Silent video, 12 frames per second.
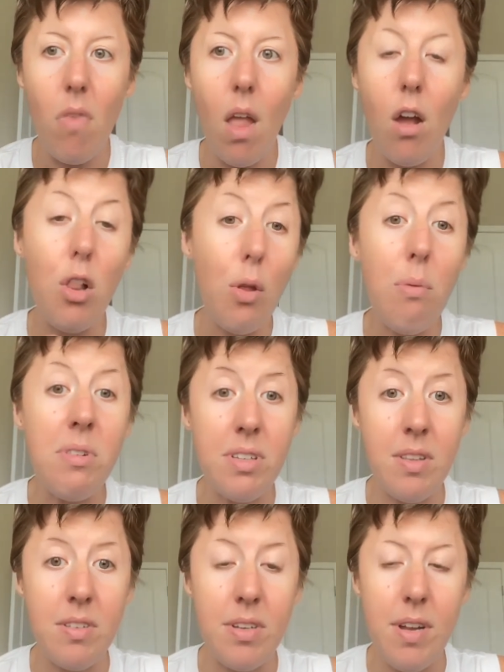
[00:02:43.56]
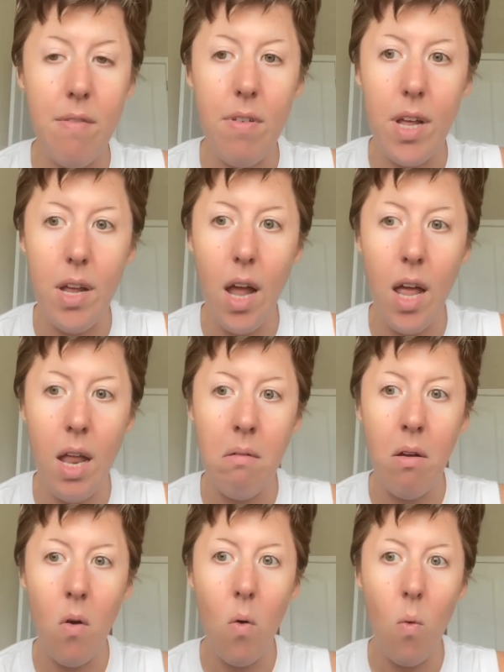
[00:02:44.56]
gluten sensitivity and
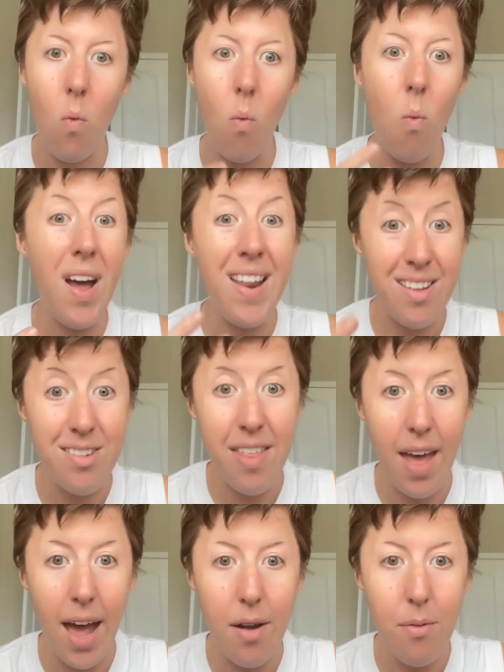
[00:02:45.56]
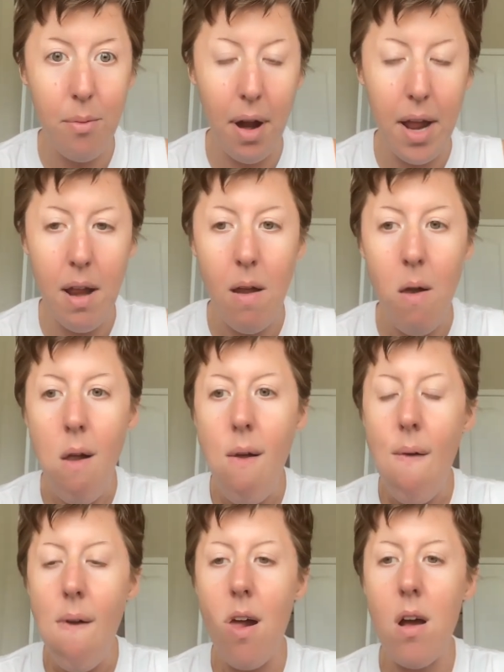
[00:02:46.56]
what is that, right?
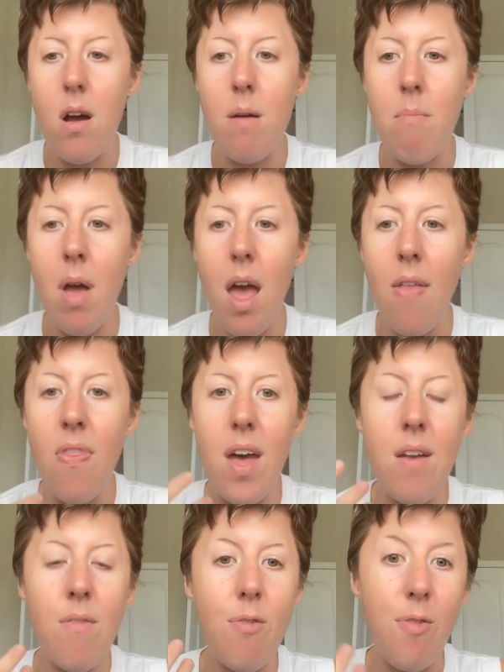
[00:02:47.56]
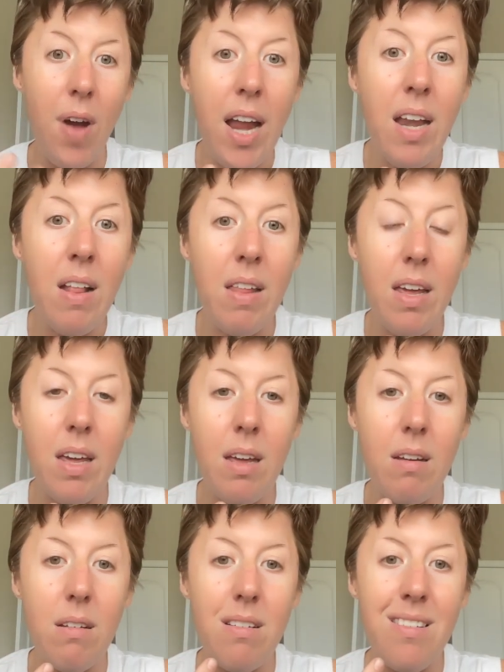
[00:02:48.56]
And then
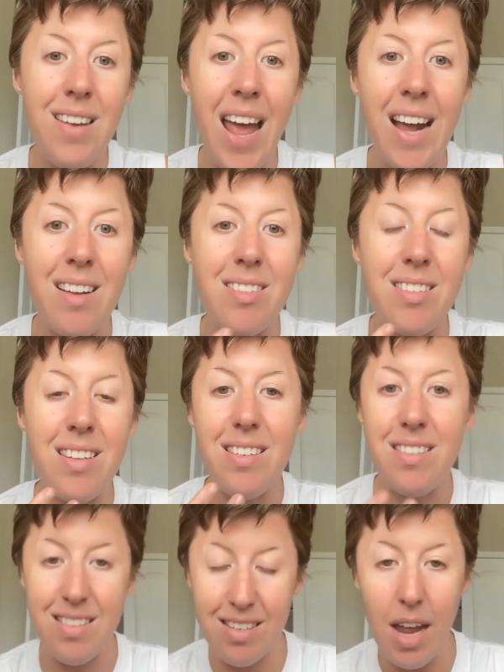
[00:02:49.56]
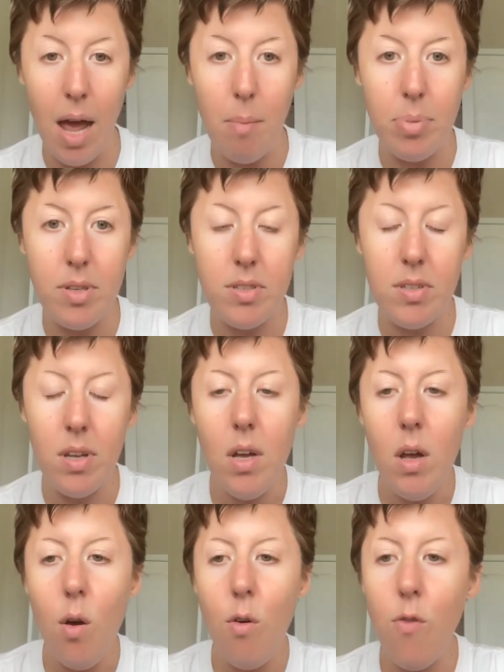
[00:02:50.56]
finally, next steps
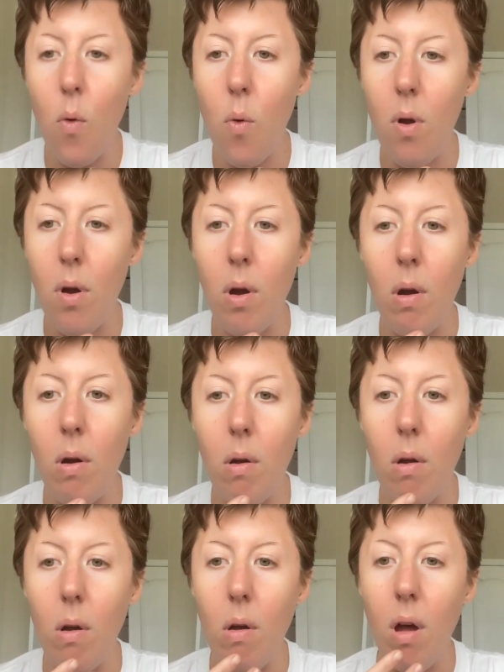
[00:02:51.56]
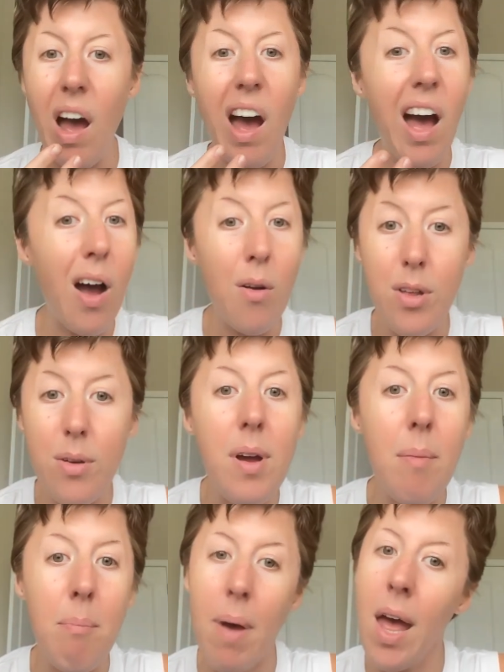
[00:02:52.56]
for how do you
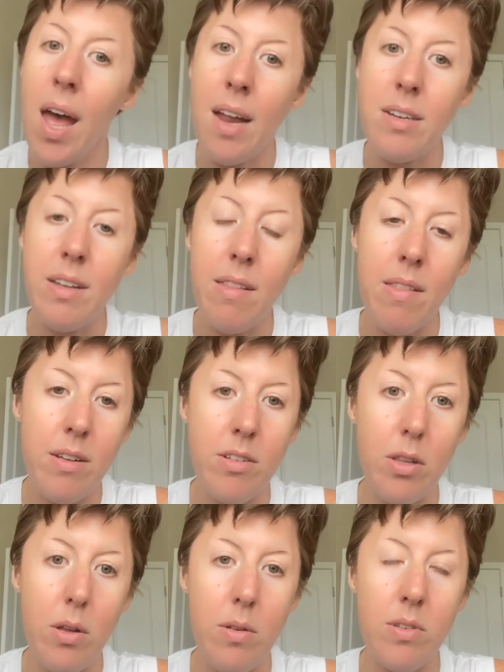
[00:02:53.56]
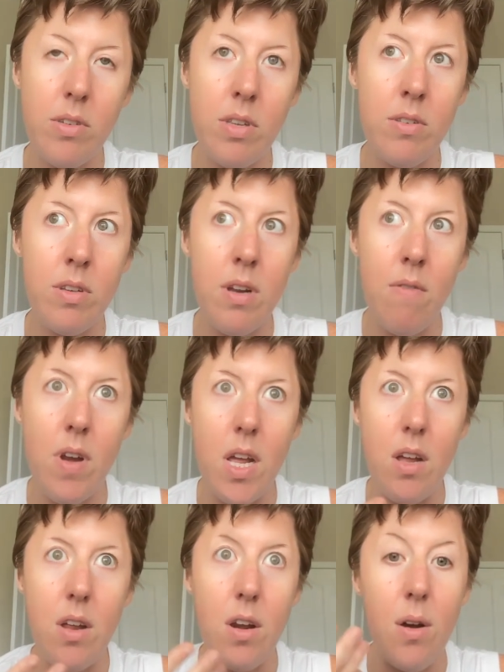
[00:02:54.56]
combat this gluten sensitivity?
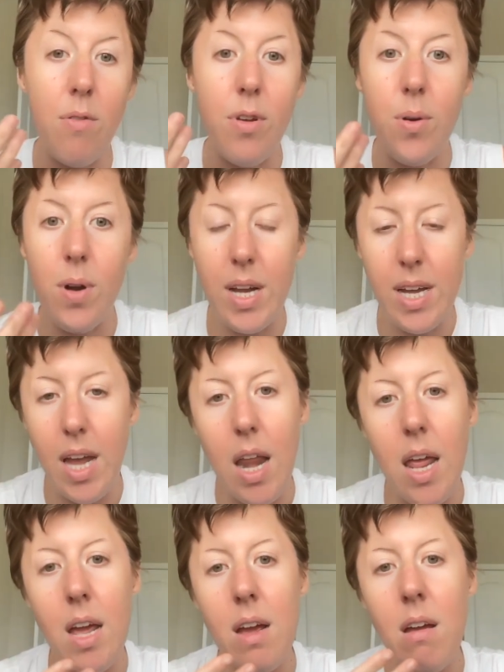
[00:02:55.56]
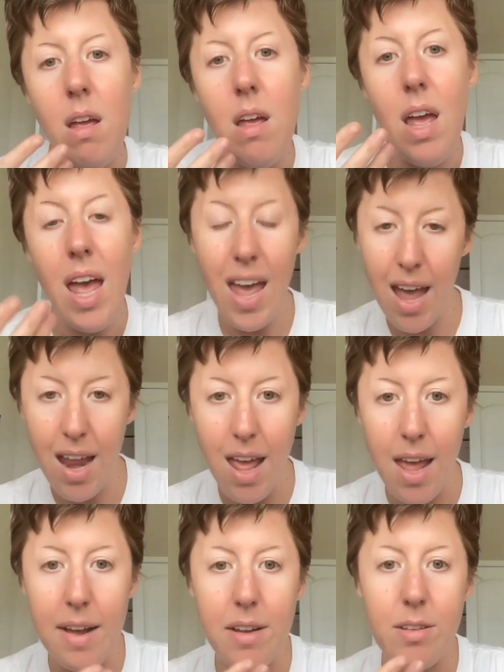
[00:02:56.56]
If you are getting
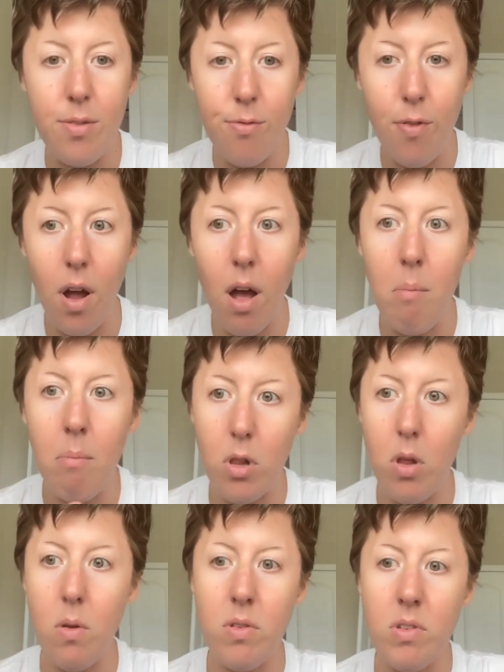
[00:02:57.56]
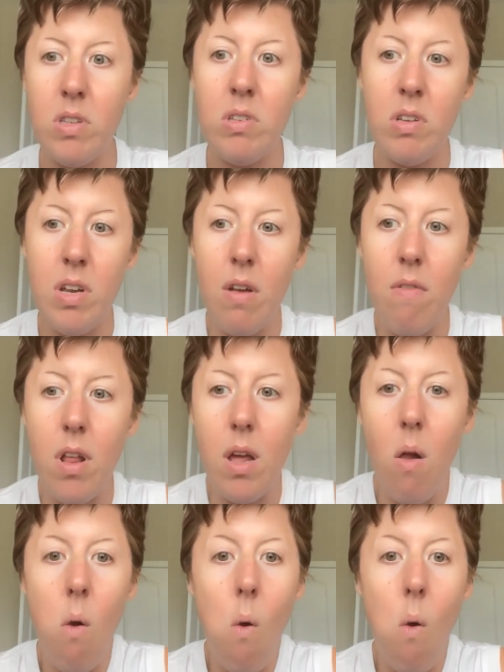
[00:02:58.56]
headaches from gluten sensitivity,